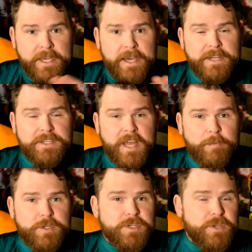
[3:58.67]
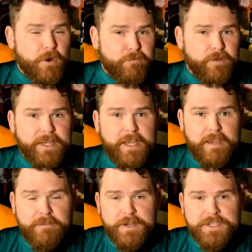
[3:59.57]
and establishes, hopefully,
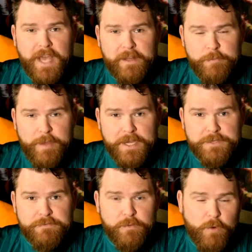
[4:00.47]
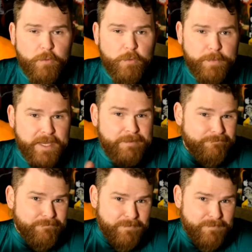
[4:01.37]
a solid base for what will be,